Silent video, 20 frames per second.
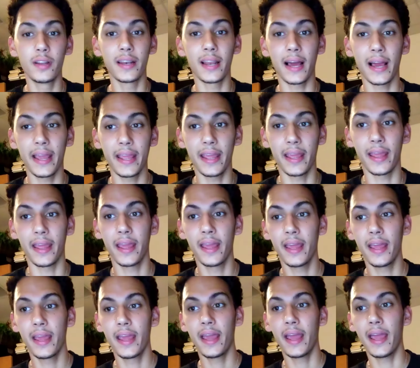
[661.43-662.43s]
tonight and,
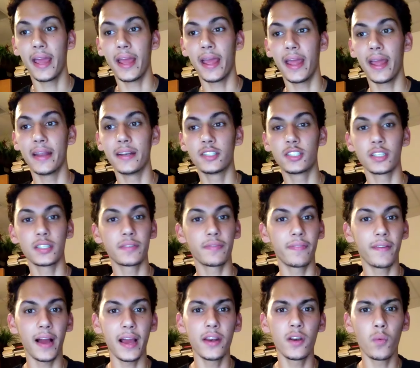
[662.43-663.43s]
and, and just
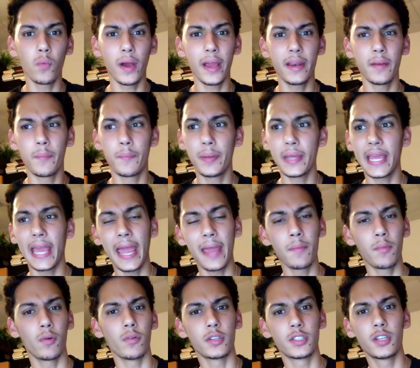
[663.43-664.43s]
find a way to be
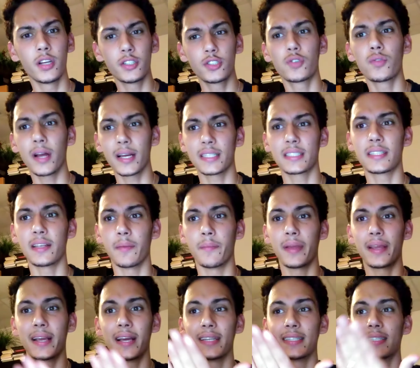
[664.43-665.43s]
able to trust Him
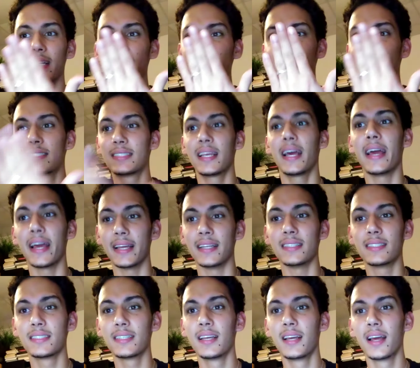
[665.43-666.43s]
because it
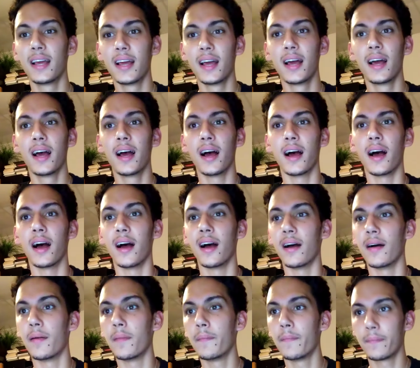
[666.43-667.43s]
says,
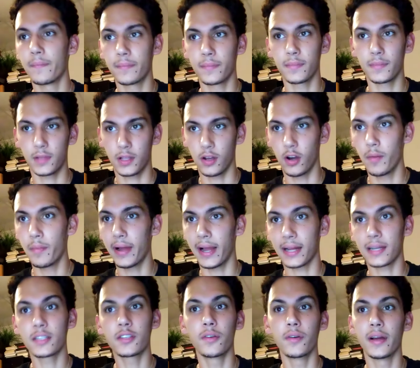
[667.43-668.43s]
um, go
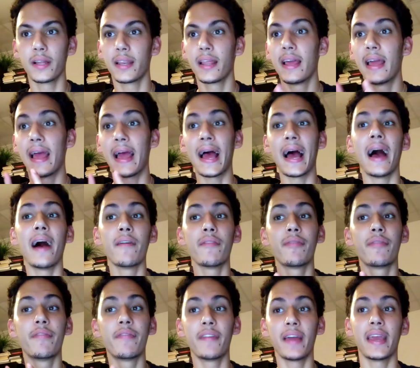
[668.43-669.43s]
back to it, have
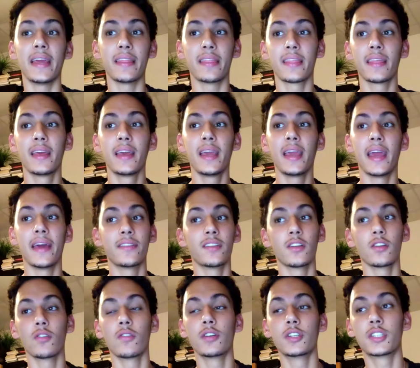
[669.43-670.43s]
faith in the
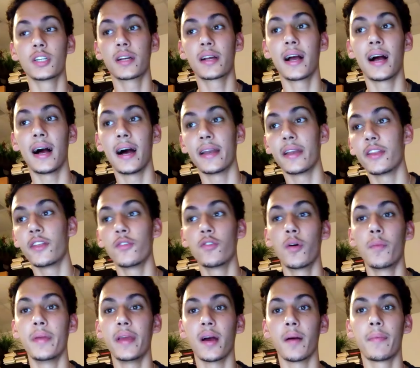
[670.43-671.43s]
Lord your God and you
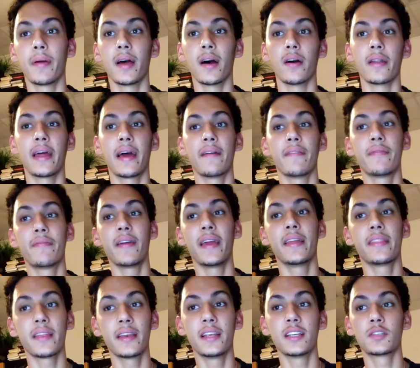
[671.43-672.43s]
will be upheld. Have
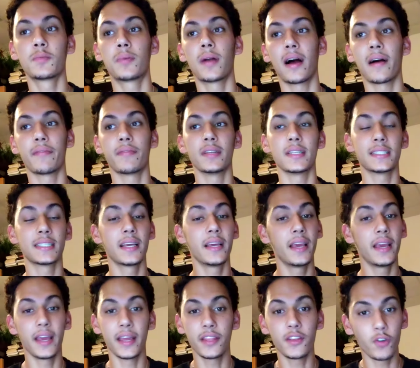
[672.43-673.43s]
faith in His prophets
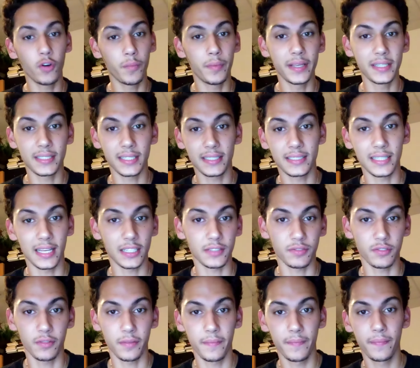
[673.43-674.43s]
and you will be
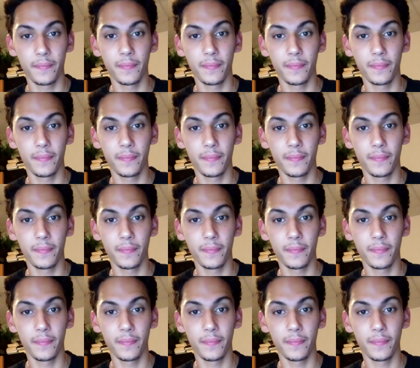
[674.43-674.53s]
successful.